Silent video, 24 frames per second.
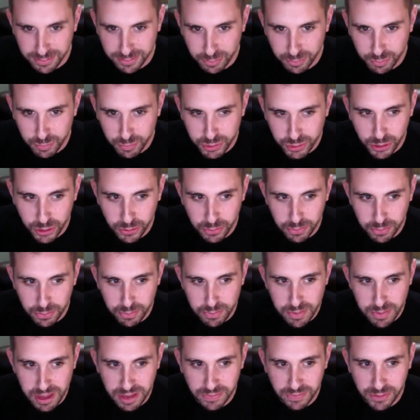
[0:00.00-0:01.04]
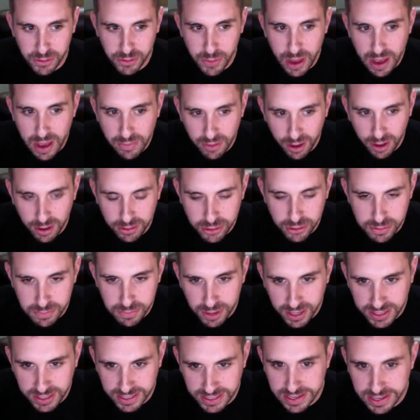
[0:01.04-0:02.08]
So if you have
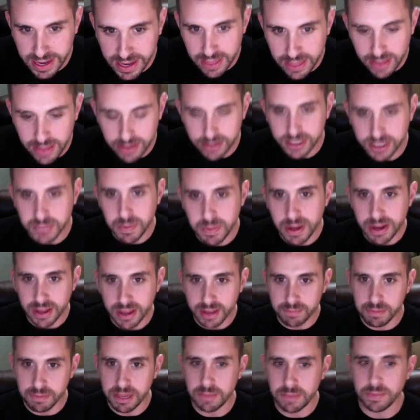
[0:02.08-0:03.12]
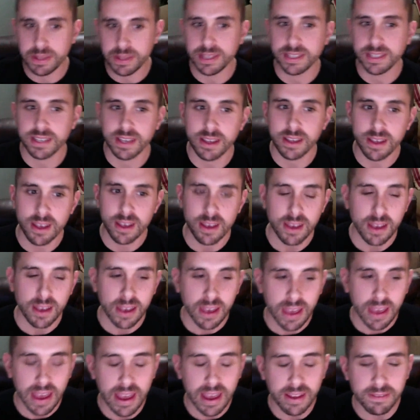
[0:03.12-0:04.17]
$100 a day that you're spending in PPC
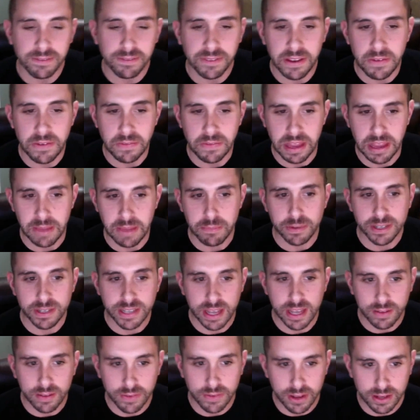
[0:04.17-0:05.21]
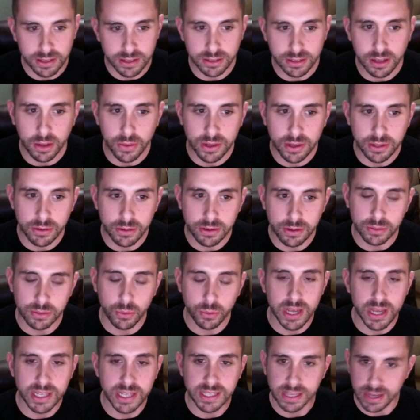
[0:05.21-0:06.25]
and 50% of it is going towards
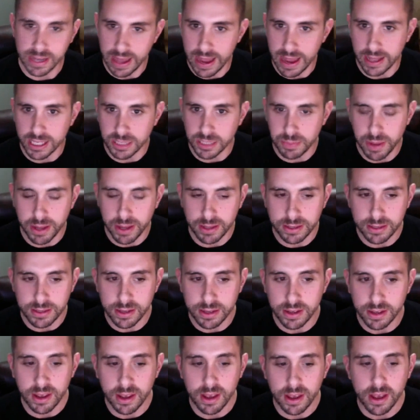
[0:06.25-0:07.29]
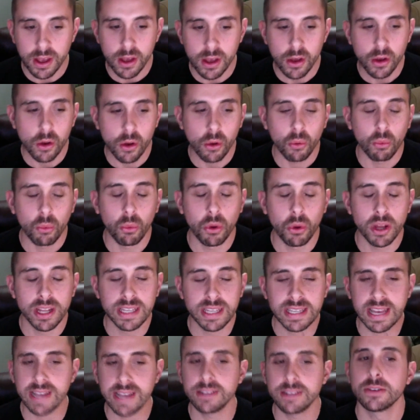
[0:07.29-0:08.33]
wasted ad spend, what
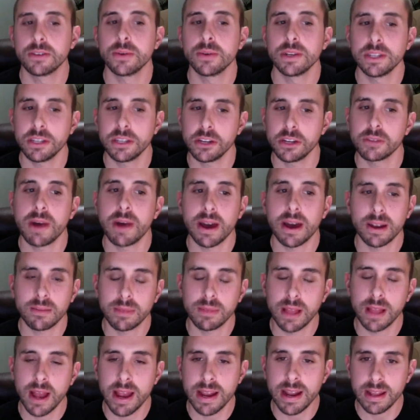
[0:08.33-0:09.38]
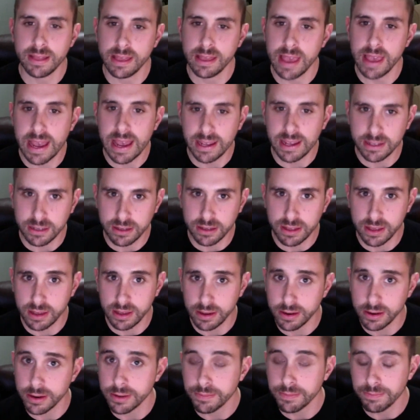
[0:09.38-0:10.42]
is that doing to your bottom line at the end of the
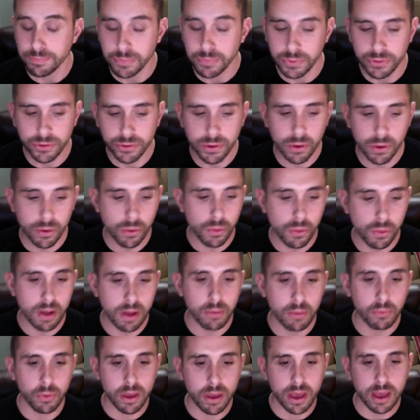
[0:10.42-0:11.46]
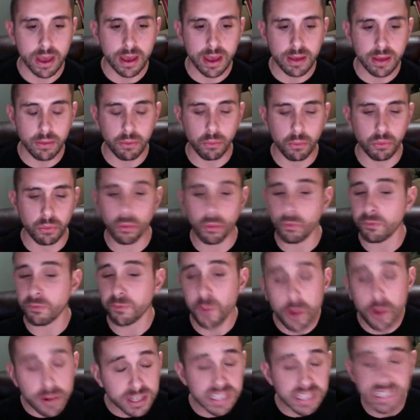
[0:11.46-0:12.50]
year? So the
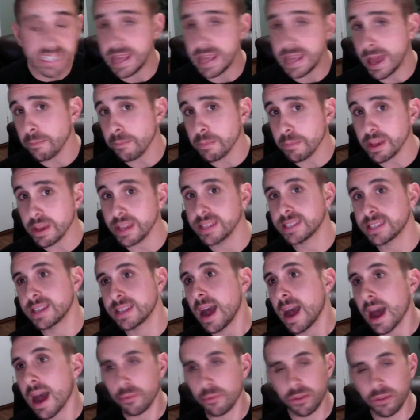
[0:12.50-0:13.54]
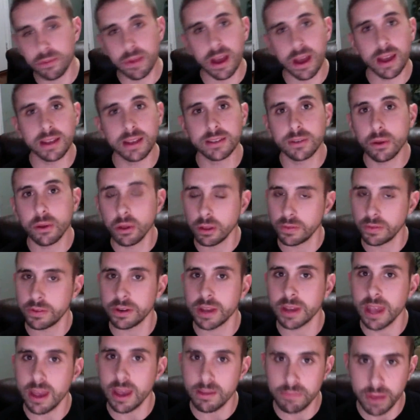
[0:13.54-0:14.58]
first step is to optimize all of your
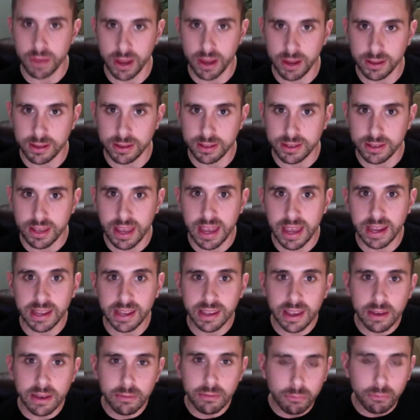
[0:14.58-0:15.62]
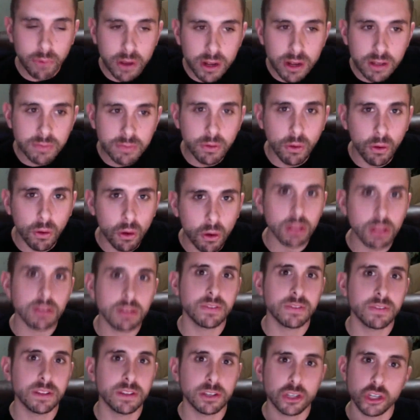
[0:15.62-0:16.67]
campaigns and get rid of all
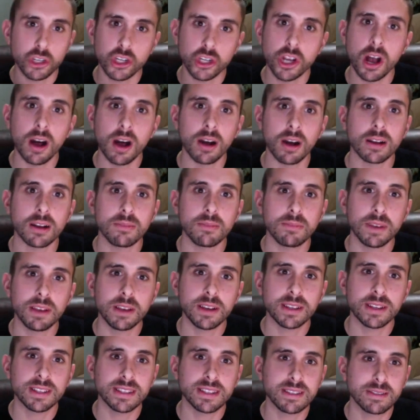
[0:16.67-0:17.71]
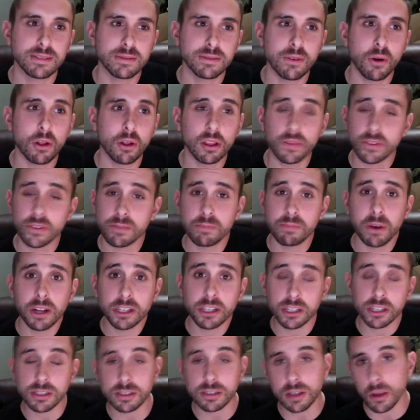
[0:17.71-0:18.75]
of the junk, because all of your
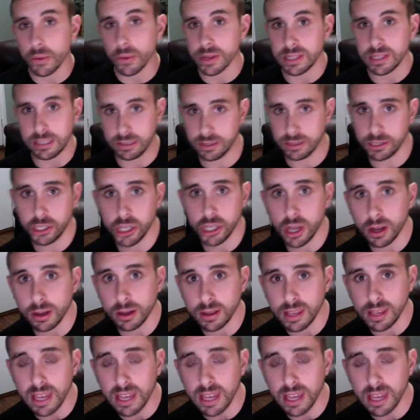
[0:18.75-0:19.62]
budget's going to the junk.